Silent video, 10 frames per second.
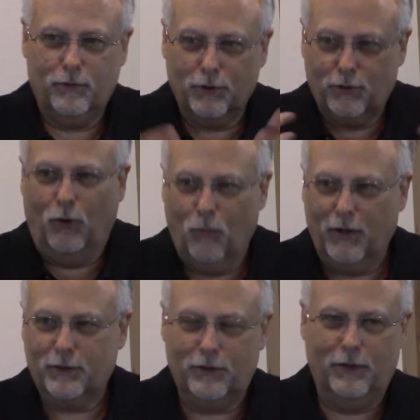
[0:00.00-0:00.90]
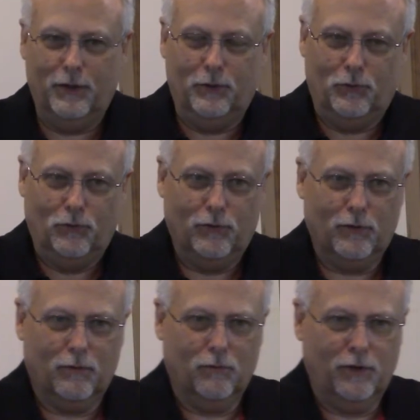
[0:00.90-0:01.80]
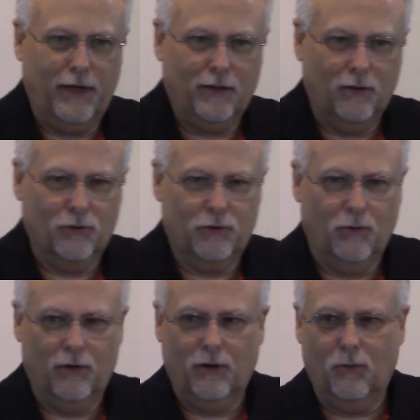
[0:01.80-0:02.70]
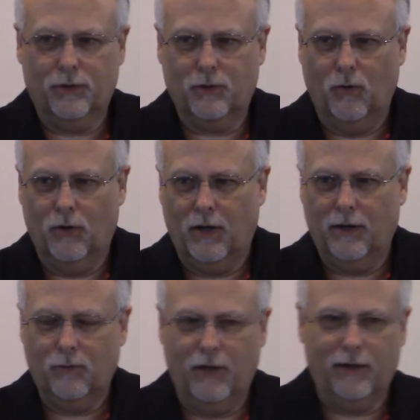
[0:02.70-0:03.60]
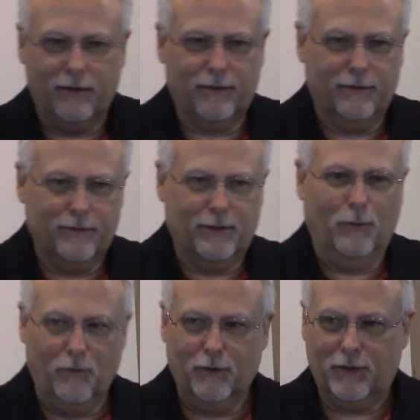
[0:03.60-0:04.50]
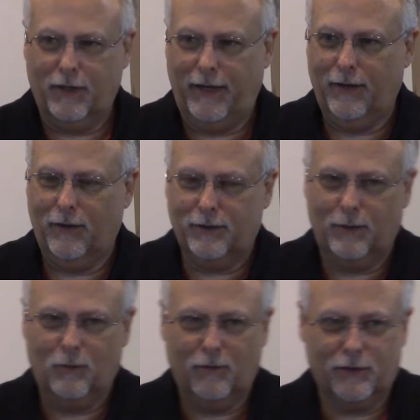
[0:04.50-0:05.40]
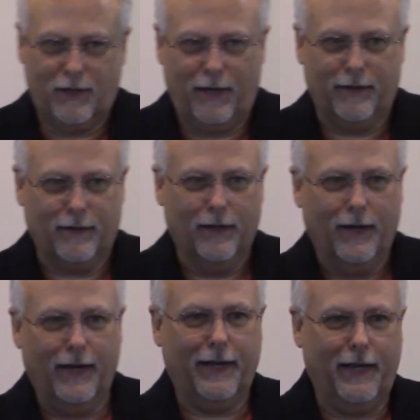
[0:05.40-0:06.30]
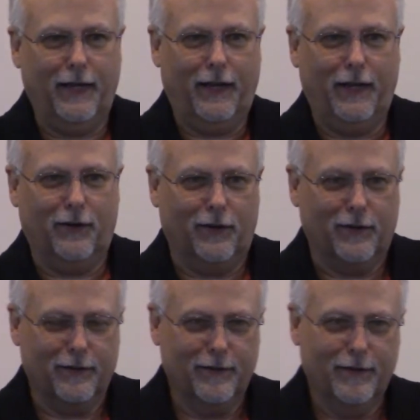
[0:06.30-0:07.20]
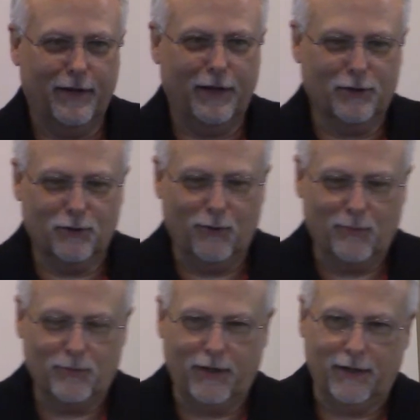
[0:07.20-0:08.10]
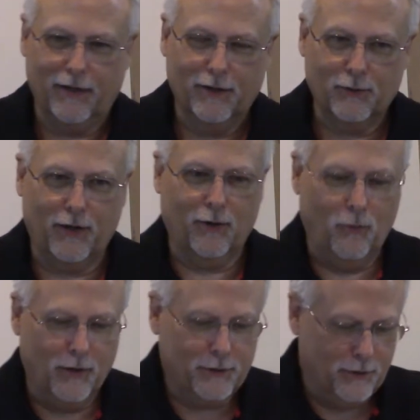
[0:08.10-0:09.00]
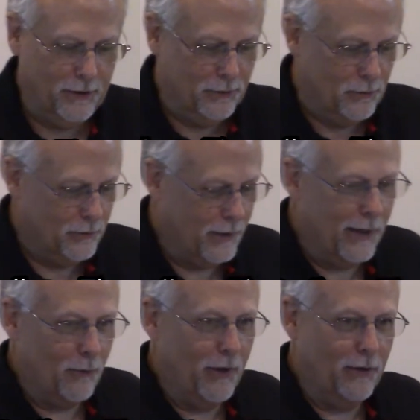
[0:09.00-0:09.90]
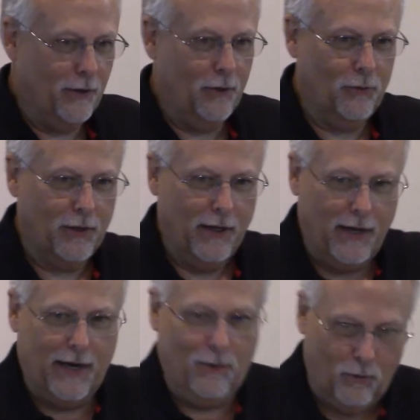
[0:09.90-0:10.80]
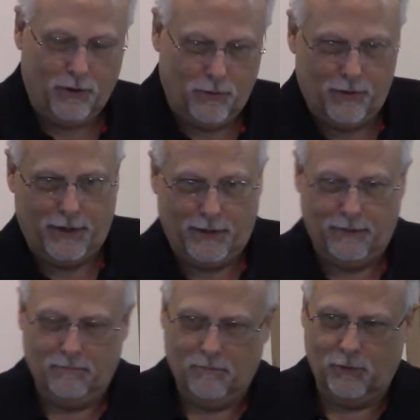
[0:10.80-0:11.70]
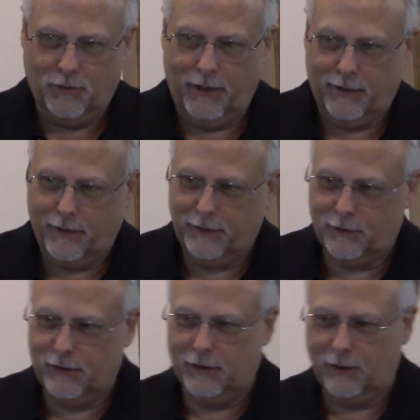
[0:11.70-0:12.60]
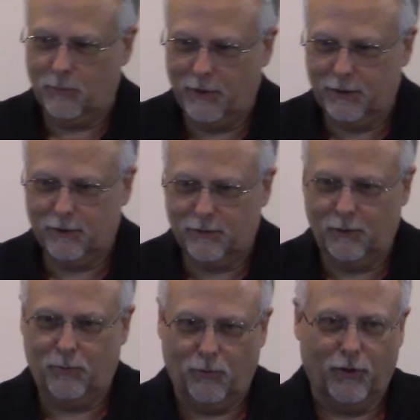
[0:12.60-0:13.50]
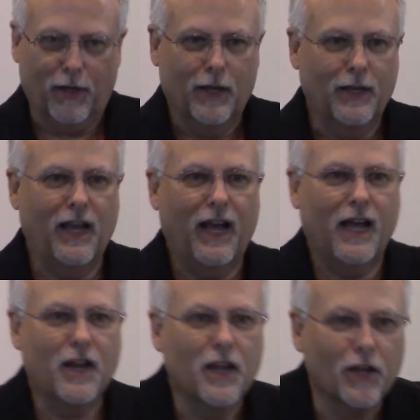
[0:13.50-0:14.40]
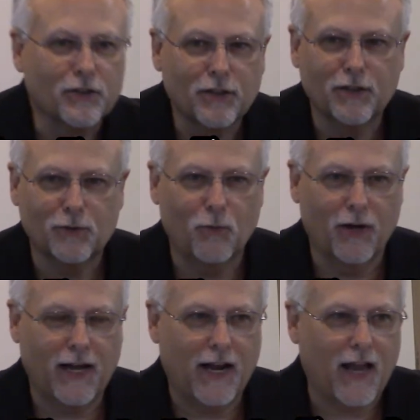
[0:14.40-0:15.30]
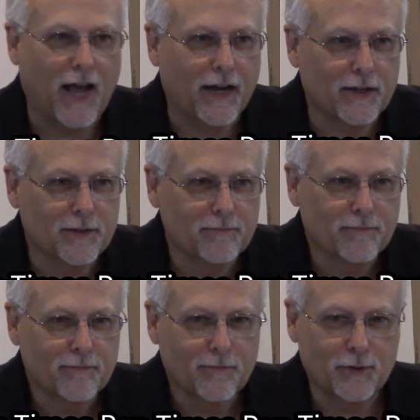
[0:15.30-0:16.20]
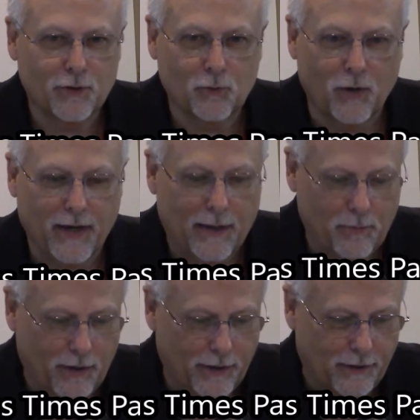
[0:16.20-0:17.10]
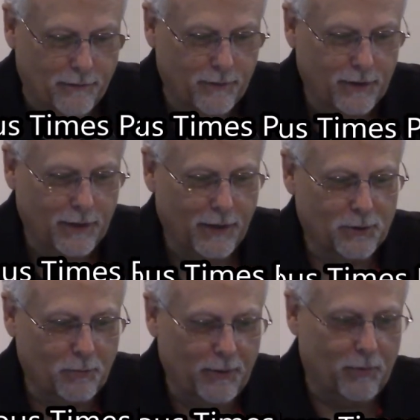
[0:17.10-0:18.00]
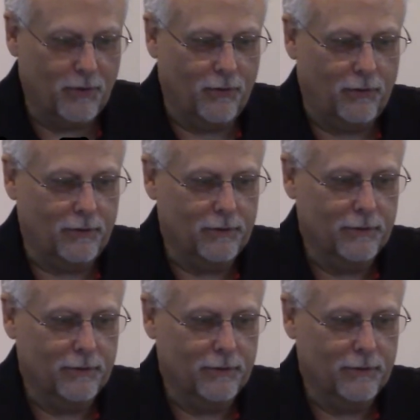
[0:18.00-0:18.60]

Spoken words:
Just don't watch the news. Jack, don't you want to know what's going on? Well, some of us can handle it, some of us can't. I can't handle it. I get so upset. So I don't watch the news. I read the news I want to read. Well, Jack, that's getting a prejudiced viewpoint. Yeah, it is, and it's the one I like. Because it's what I believe. It's biblical.